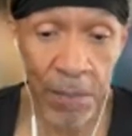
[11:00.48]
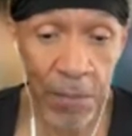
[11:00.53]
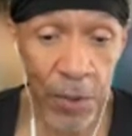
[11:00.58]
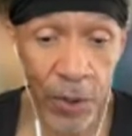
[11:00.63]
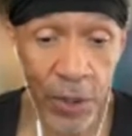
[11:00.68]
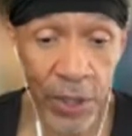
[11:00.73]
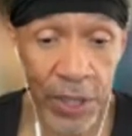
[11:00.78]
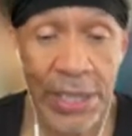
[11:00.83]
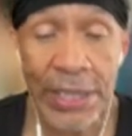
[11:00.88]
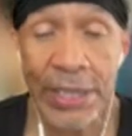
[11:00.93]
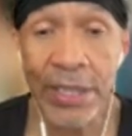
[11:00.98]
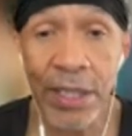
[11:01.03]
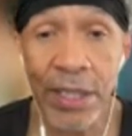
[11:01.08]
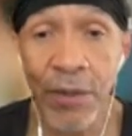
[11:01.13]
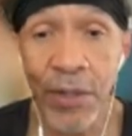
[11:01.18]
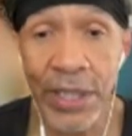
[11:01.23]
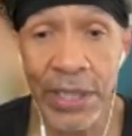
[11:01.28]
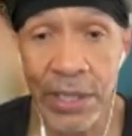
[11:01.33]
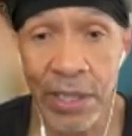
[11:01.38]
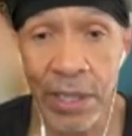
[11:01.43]
no good at
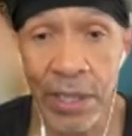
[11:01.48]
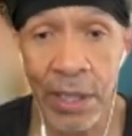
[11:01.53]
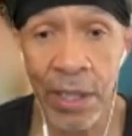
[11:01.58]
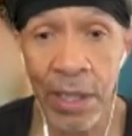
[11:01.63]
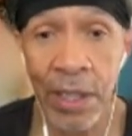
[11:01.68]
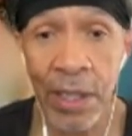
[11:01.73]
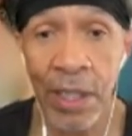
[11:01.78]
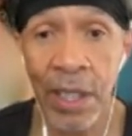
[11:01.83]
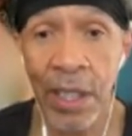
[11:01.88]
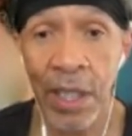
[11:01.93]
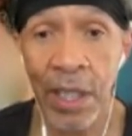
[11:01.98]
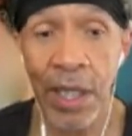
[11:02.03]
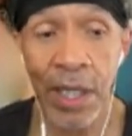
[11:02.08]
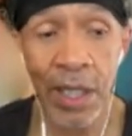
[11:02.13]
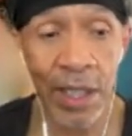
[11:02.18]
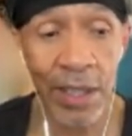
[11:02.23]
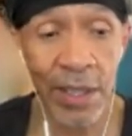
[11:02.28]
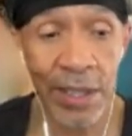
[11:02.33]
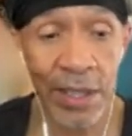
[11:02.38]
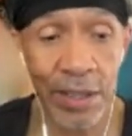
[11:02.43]
sequencing,
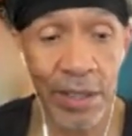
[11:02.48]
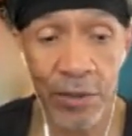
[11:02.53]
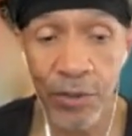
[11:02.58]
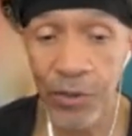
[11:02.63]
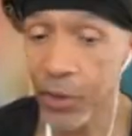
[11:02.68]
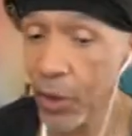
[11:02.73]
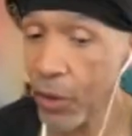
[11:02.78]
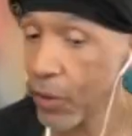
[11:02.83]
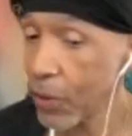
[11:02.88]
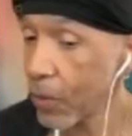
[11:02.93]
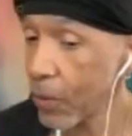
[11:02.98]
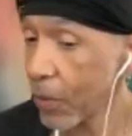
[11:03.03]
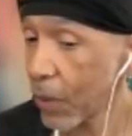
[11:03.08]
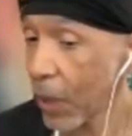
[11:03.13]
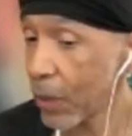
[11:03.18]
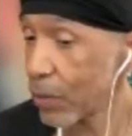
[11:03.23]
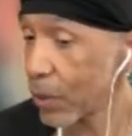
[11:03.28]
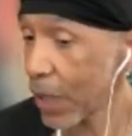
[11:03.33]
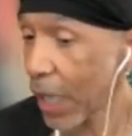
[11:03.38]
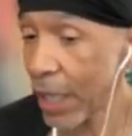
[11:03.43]
and so
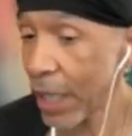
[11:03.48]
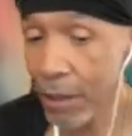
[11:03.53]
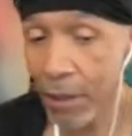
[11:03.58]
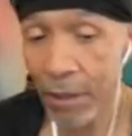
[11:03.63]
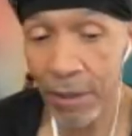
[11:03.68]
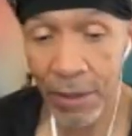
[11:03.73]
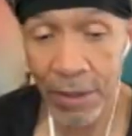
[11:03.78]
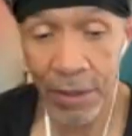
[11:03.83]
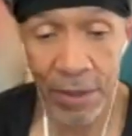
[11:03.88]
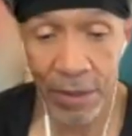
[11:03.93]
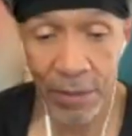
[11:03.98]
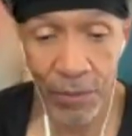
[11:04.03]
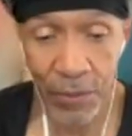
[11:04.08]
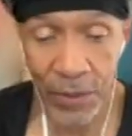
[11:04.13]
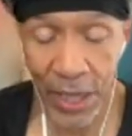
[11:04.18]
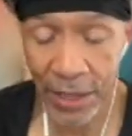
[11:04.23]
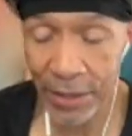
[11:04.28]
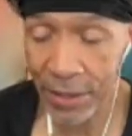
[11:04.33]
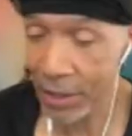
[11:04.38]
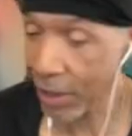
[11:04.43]
when
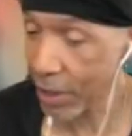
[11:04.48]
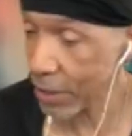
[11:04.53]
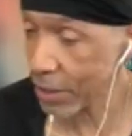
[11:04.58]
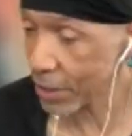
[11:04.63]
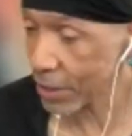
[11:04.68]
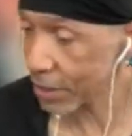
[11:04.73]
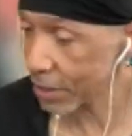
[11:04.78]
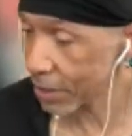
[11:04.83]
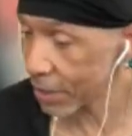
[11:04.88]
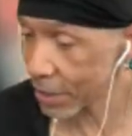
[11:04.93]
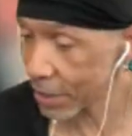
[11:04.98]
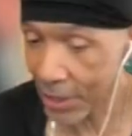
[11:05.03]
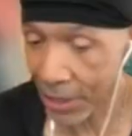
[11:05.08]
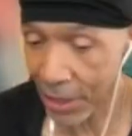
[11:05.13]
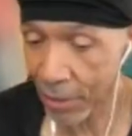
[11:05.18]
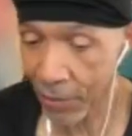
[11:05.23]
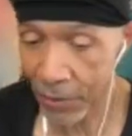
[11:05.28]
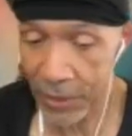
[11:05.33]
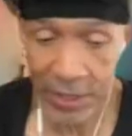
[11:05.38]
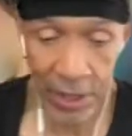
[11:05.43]
I saw the
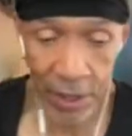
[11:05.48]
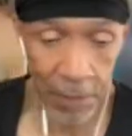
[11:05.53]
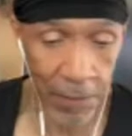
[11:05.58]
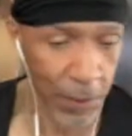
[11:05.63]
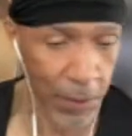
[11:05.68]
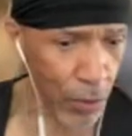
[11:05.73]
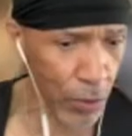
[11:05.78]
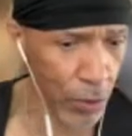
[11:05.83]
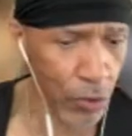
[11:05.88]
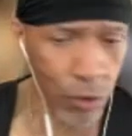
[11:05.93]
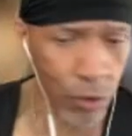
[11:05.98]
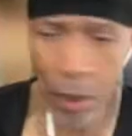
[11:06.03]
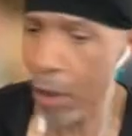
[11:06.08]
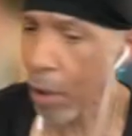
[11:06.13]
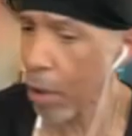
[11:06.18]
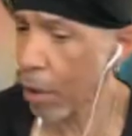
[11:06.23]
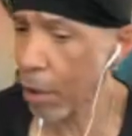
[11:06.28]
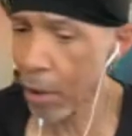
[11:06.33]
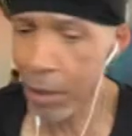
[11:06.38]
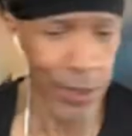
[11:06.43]
sequencing, I'm going,
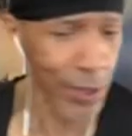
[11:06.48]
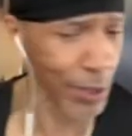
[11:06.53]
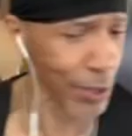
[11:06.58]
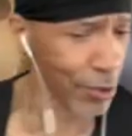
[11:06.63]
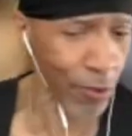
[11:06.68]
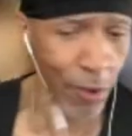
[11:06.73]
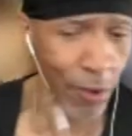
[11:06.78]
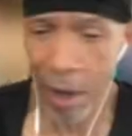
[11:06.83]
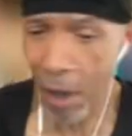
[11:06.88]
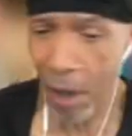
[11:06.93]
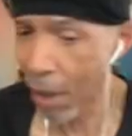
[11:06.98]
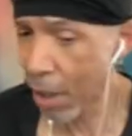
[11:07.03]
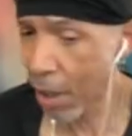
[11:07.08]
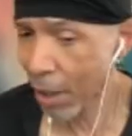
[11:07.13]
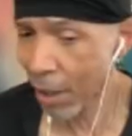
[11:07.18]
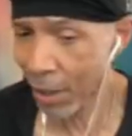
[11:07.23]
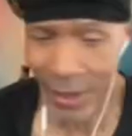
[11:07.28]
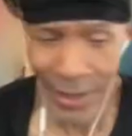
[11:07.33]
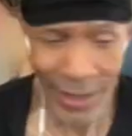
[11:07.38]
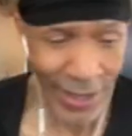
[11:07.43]
no, this is
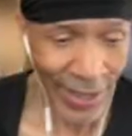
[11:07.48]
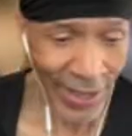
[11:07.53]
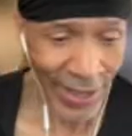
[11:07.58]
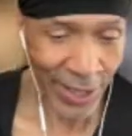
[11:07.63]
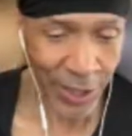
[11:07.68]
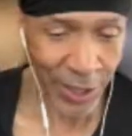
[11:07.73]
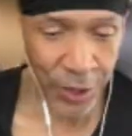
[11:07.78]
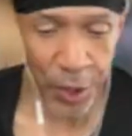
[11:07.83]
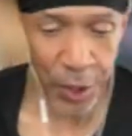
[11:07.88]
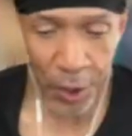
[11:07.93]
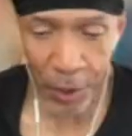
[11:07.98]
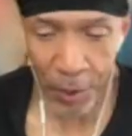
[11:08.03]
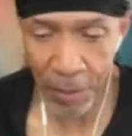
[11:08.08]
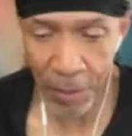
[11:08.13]
wrong, you know.